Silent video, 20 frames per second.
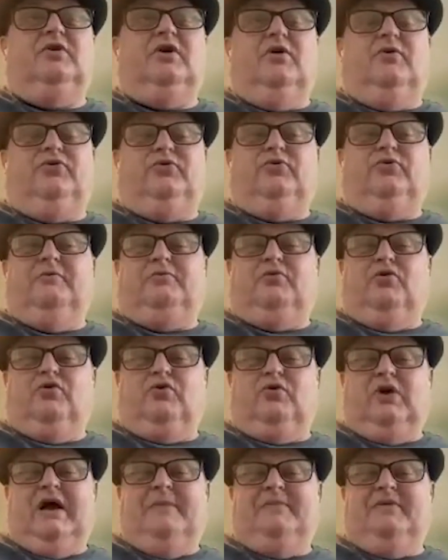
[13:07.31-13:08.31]
will go through a
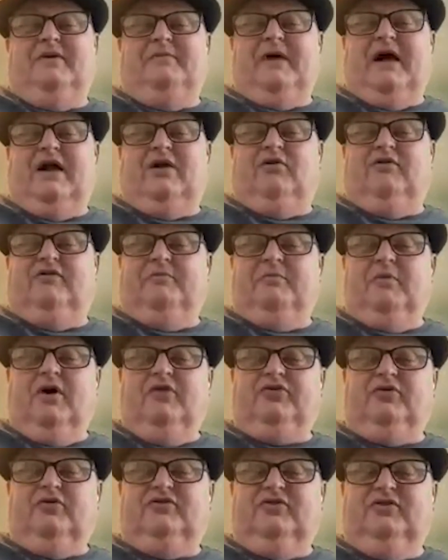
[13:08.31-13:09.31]
program in a matter of a
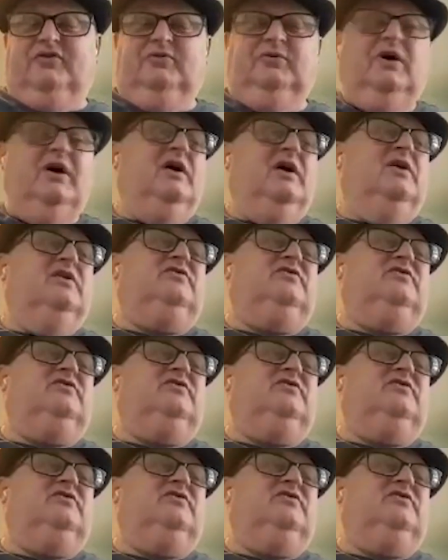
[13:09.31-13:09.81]
month or two.